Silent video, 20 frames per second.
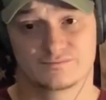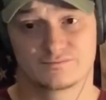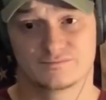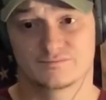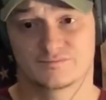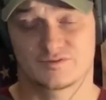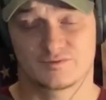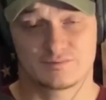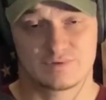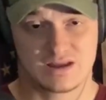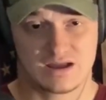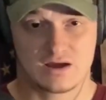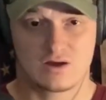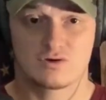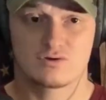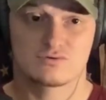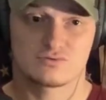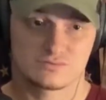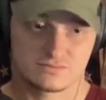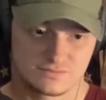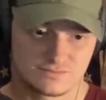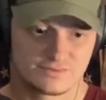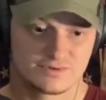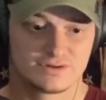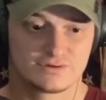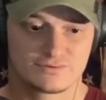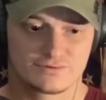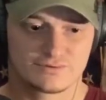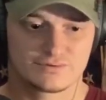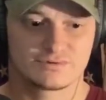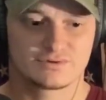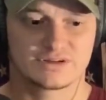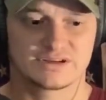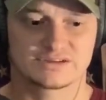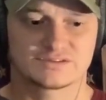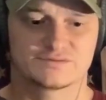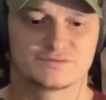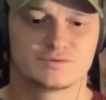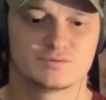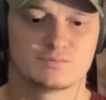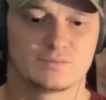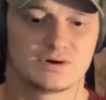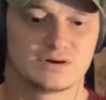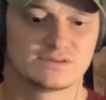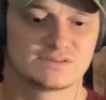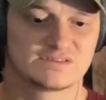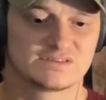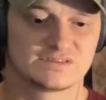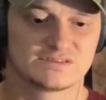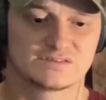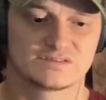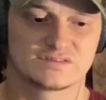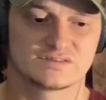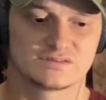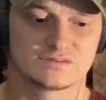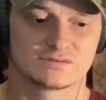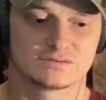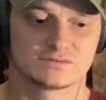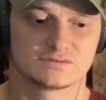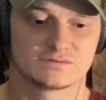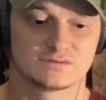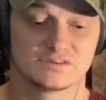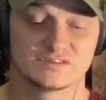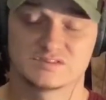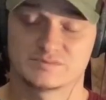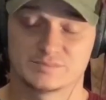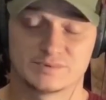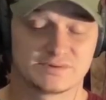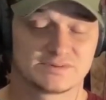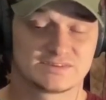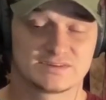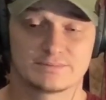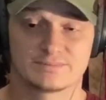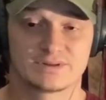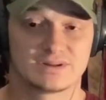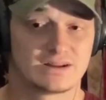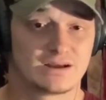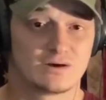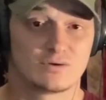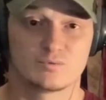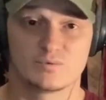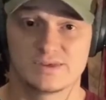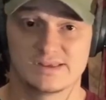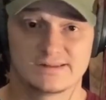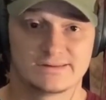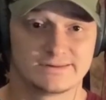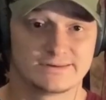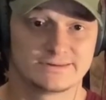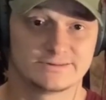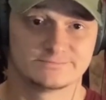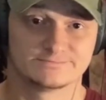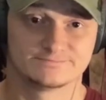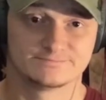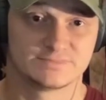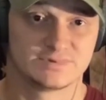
from now, you know, through the next few months is to is to put something out weekly.